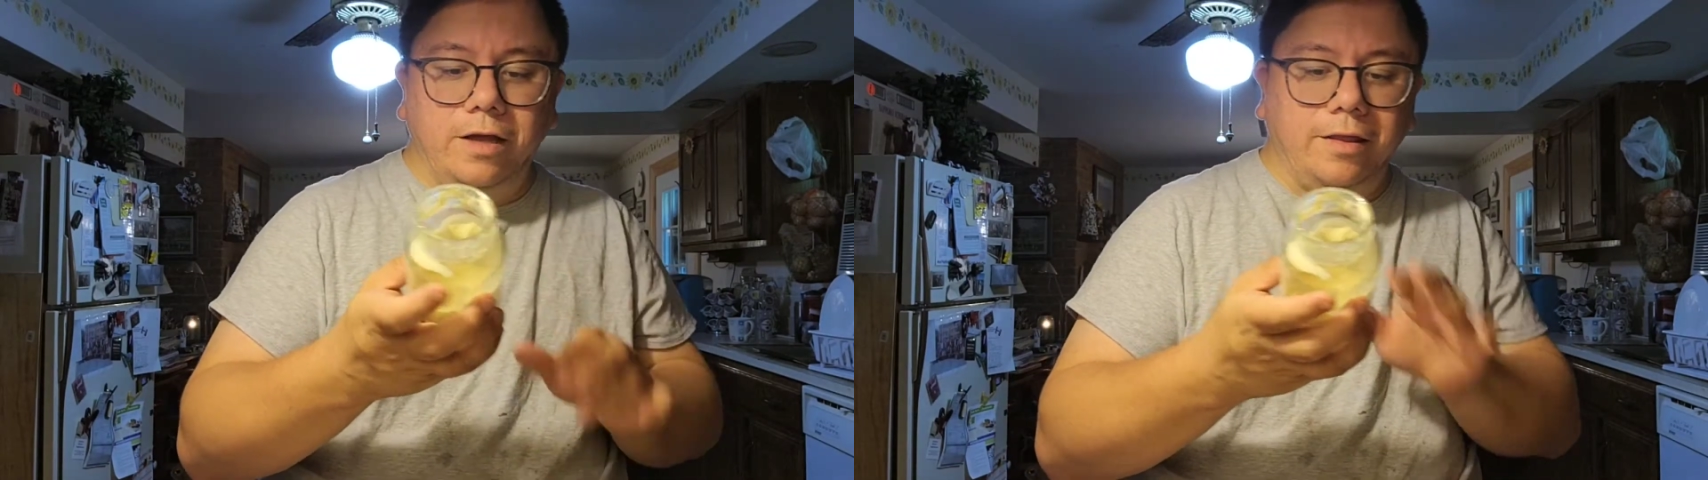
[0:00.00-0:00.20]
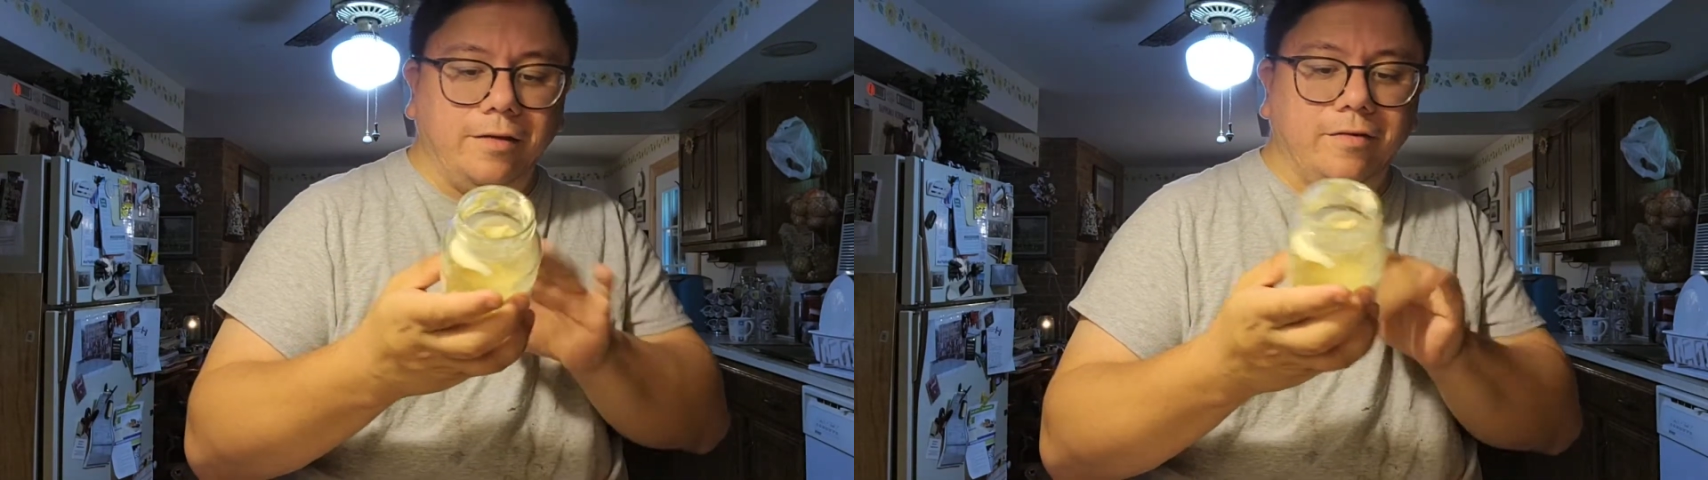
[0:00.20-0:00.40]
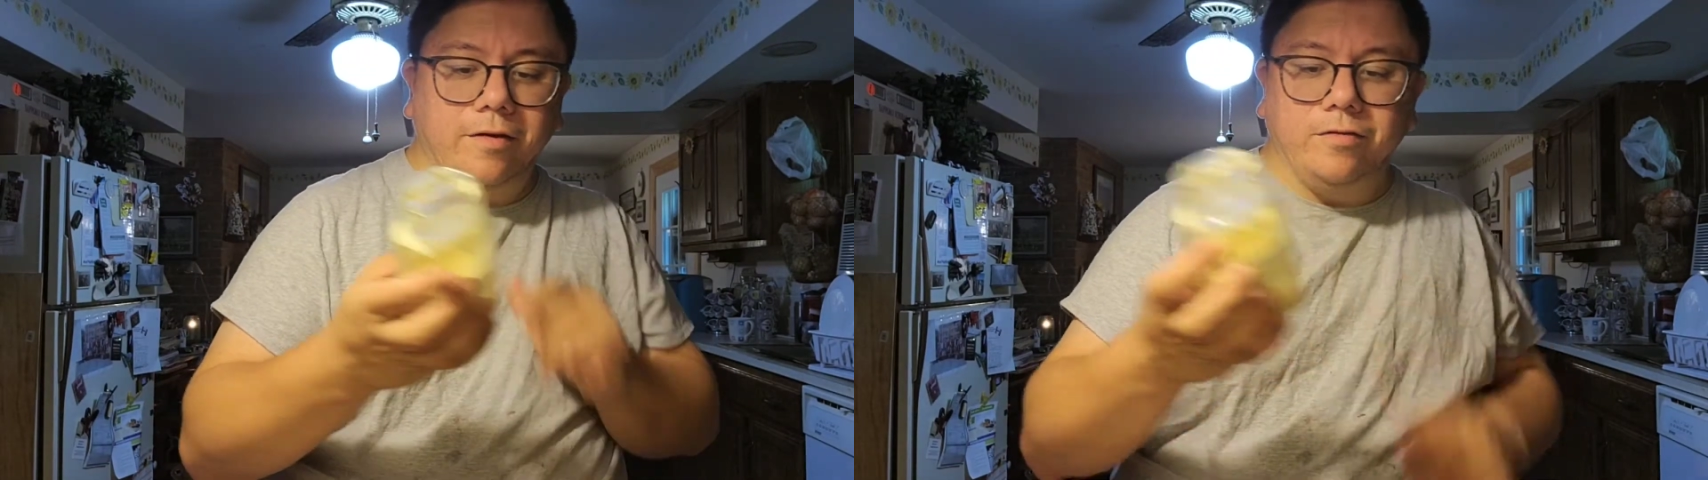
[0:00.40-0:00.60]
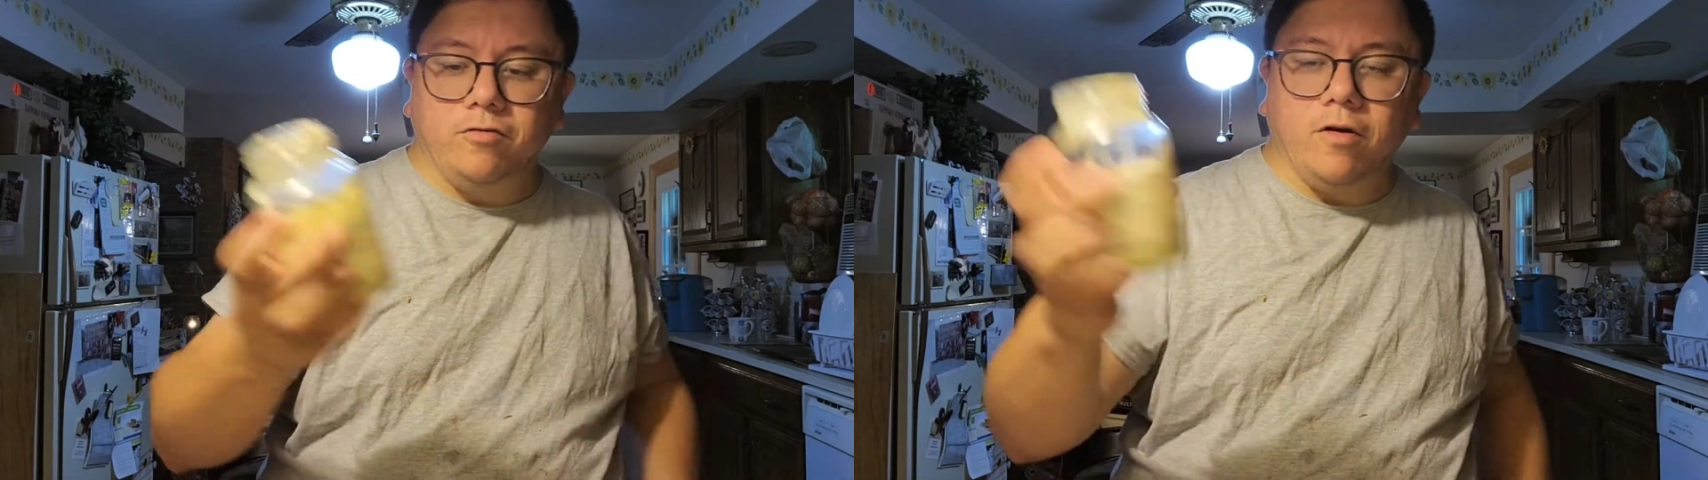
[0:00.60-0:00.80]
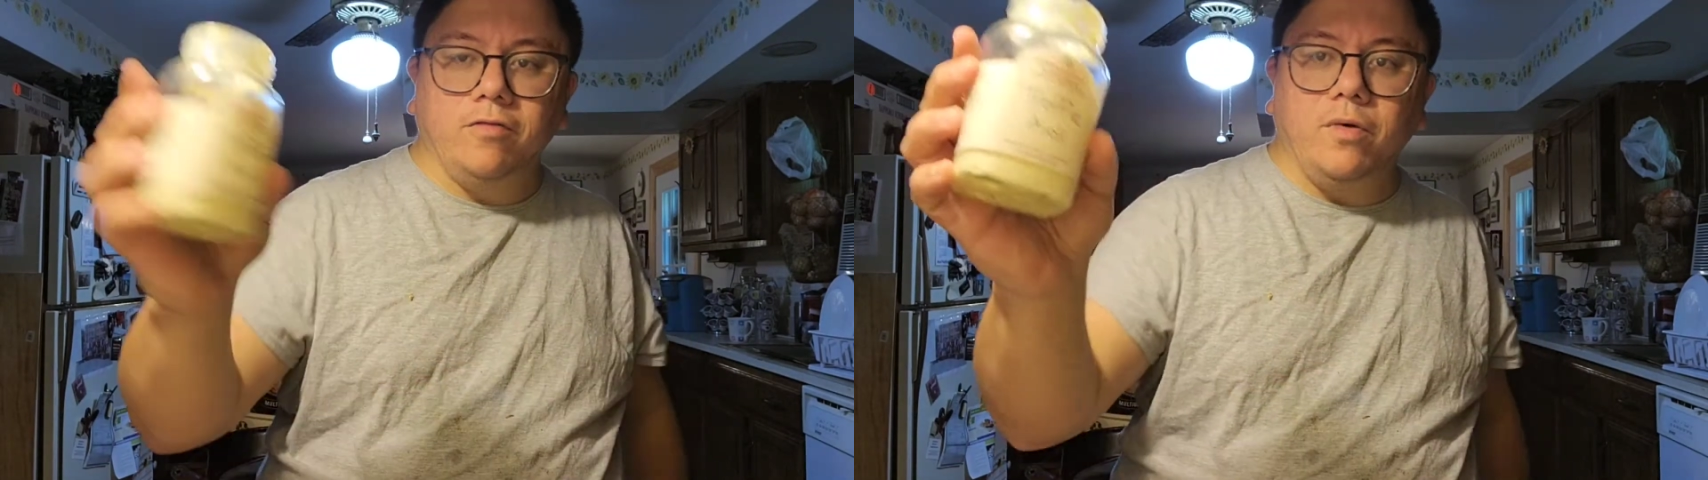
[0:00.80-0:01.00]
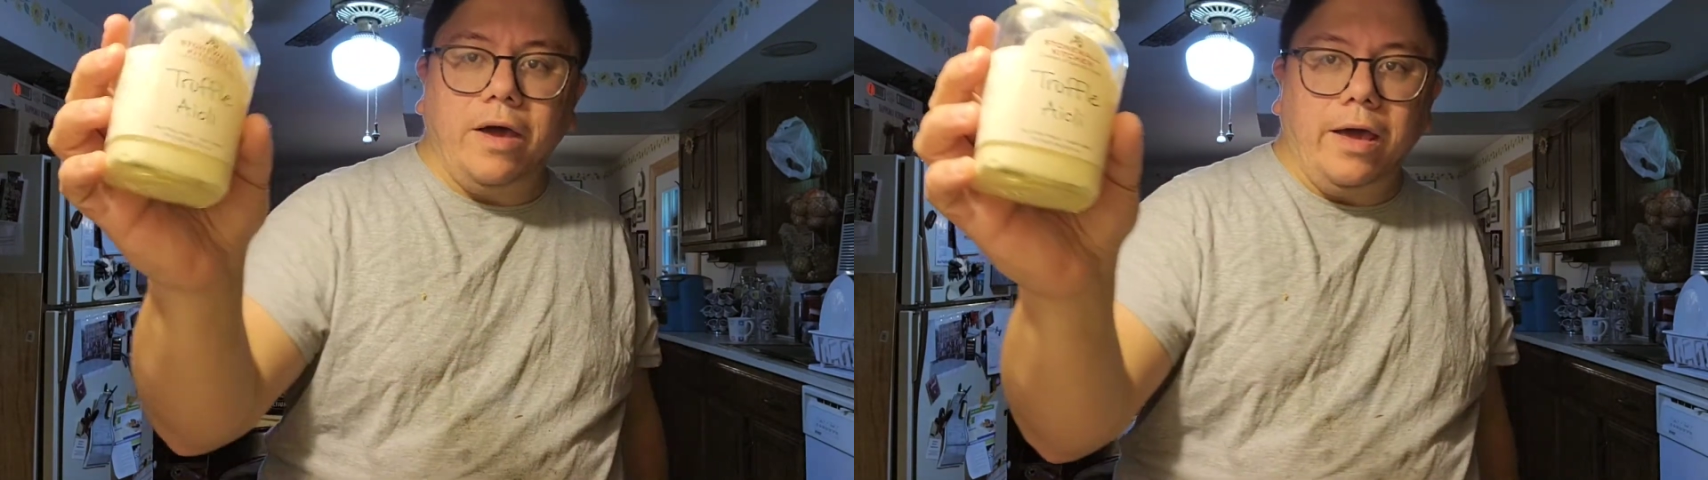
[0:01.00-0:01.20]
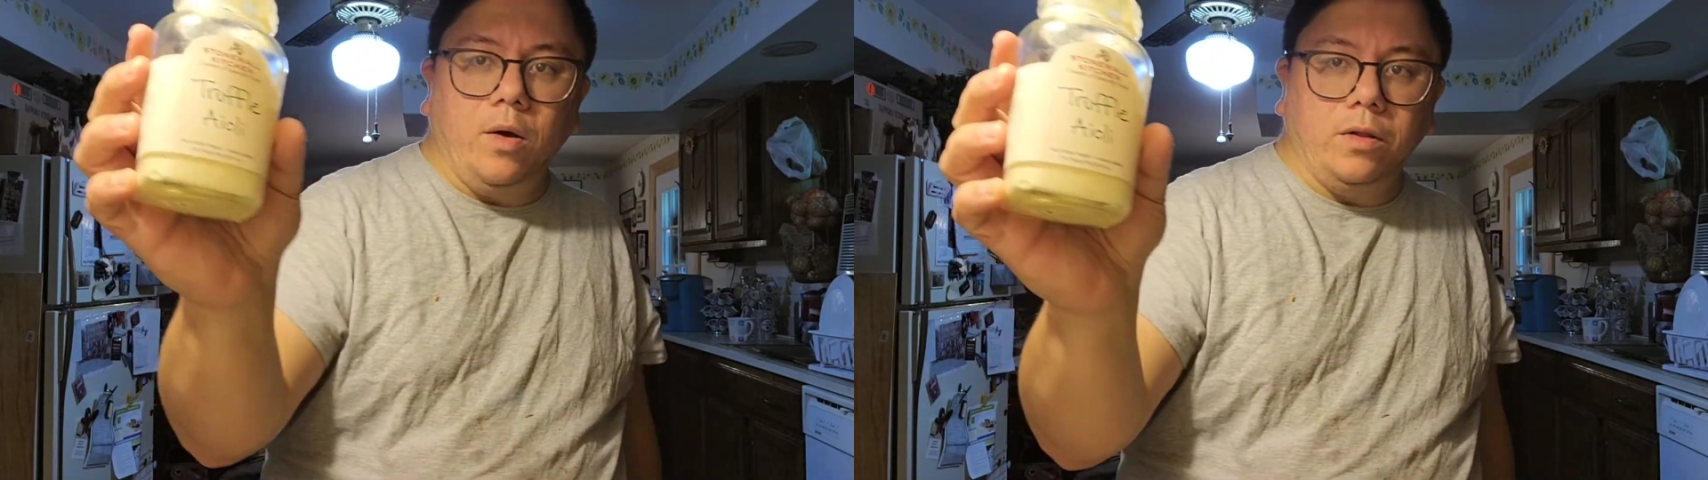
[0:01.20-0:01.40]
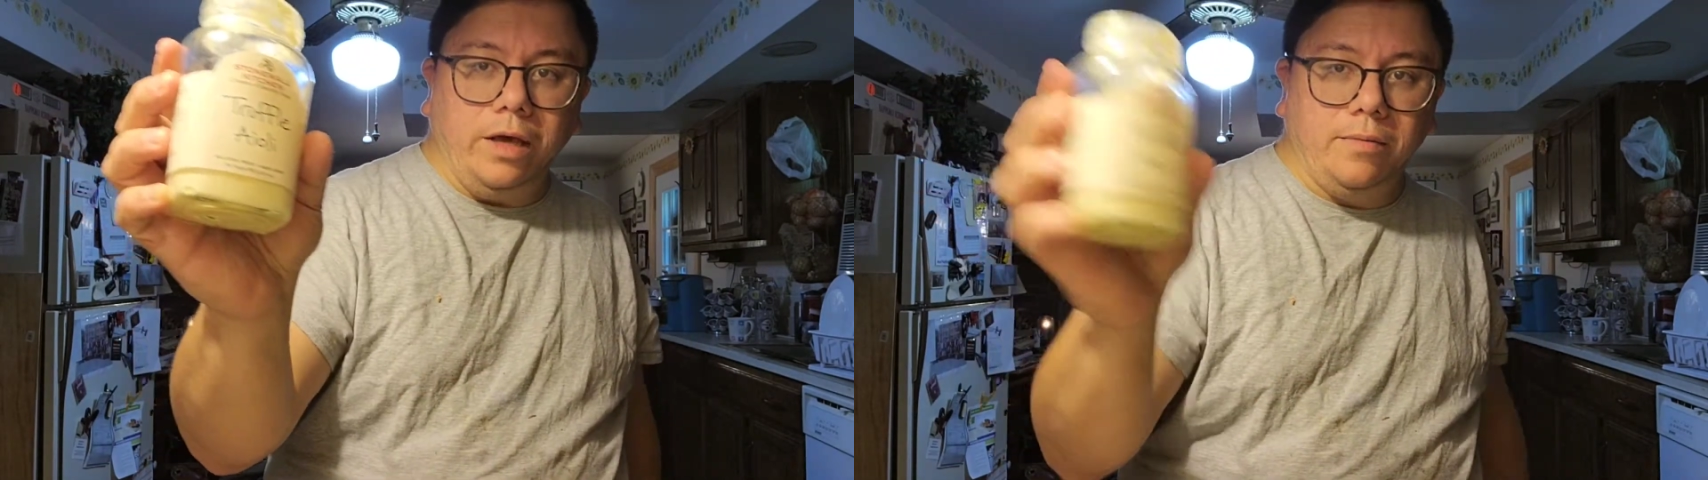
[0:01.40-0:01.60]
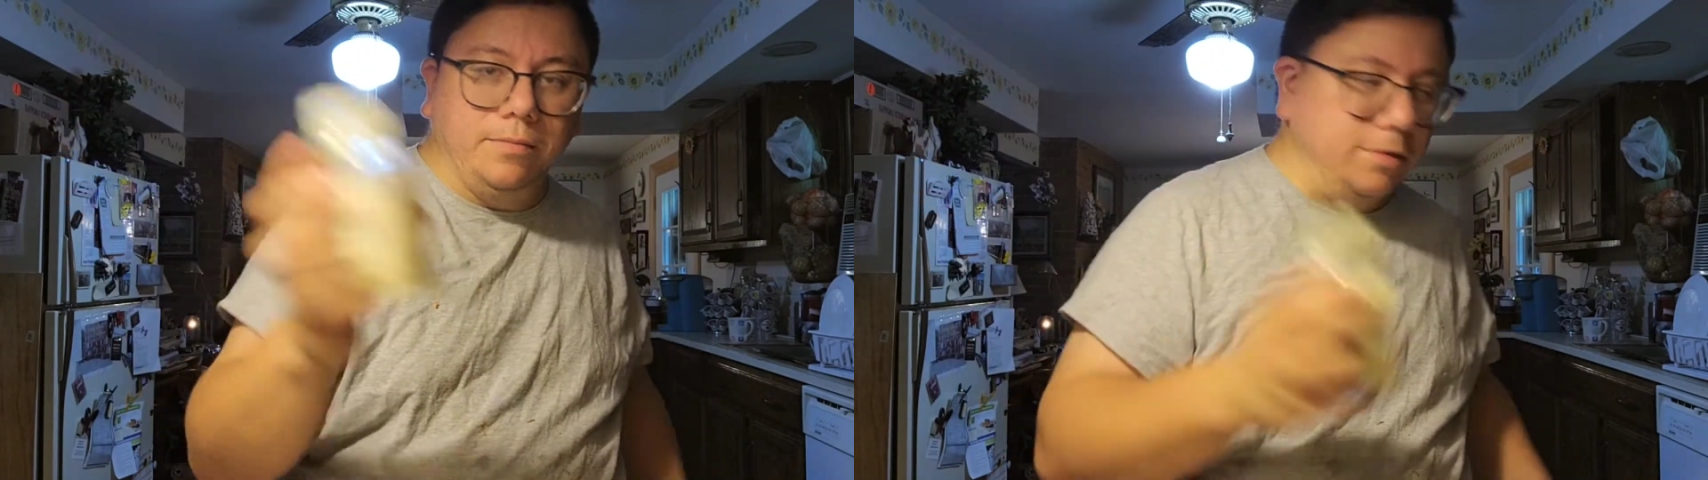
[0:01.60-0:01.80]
and this is truffle aioli.